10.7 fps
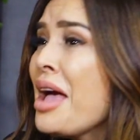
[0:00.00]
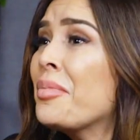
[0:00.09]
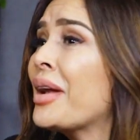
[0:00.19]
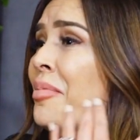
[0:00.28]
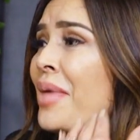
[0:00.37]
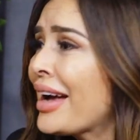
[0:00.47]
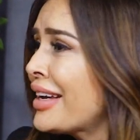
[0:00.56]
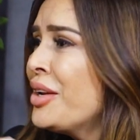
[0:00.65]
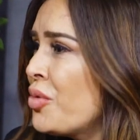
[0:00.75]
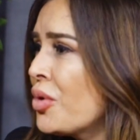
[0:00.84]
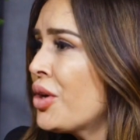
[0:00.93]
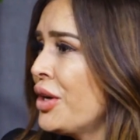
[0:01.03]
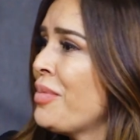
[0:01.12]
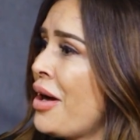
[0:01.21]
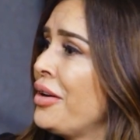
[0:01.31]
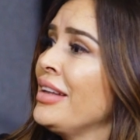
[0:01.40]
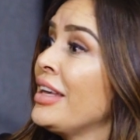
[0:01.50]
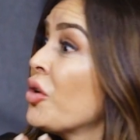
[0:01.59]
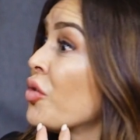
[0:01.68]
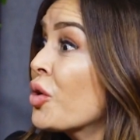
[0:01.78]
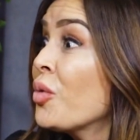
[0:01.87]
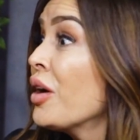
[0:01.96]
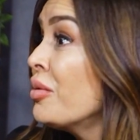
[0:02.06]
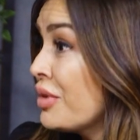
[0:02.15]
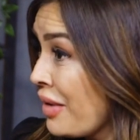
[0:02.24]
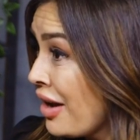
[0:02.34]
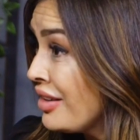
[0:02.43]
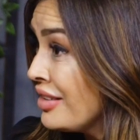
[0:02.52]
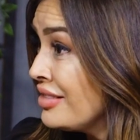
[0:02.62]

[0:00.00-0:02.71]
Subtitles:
but I'm not going to worry about it and get overwhelmed about it.